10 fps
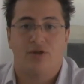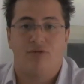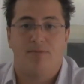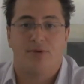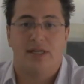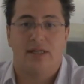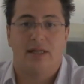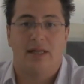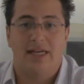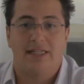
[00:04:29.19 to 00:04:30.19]

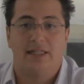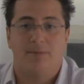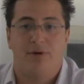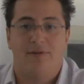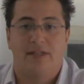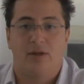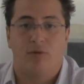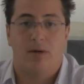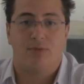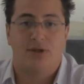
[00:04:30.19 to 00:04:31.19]
3% less than the previous at
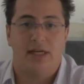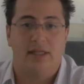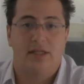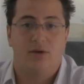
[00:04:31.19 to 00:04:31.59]
1%.